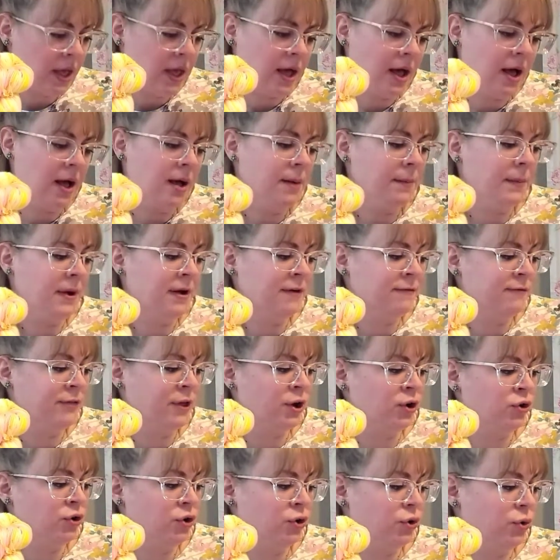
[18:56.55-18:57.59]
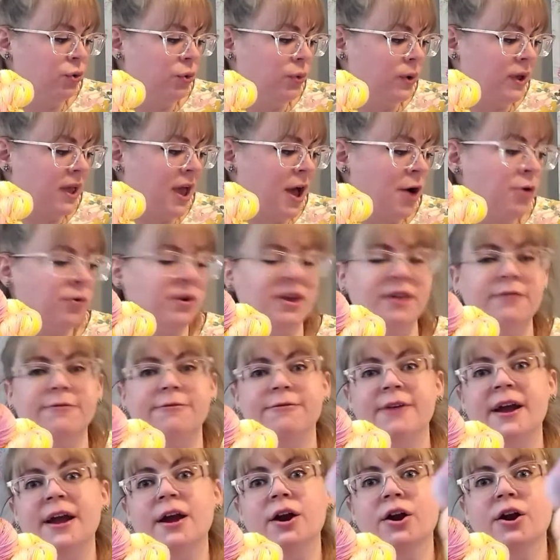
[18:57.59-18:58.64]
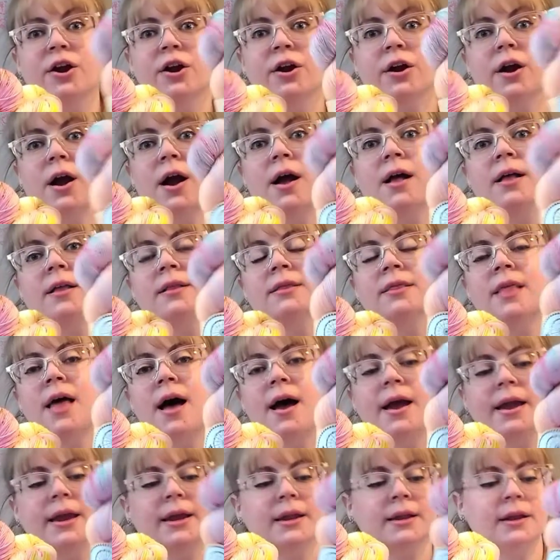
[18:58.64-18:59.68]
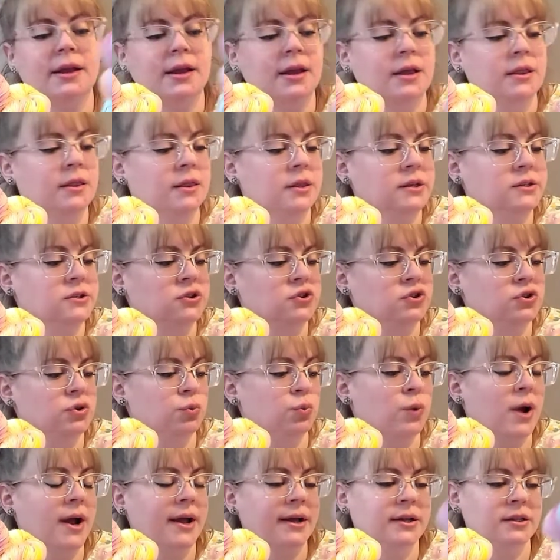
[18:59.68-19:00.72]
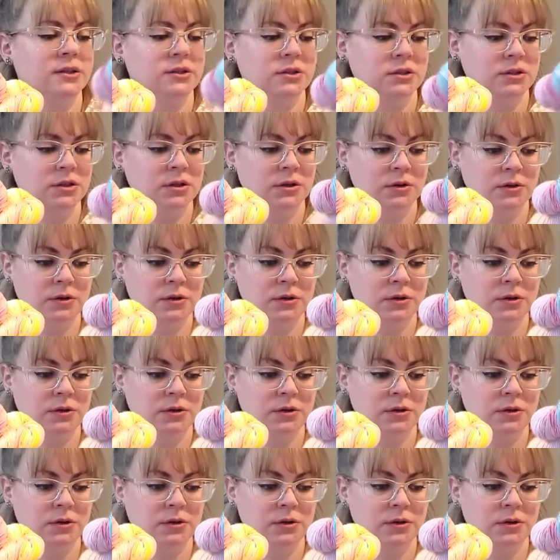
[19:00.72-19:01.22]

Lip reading: of their new County Fair line. This is the Rides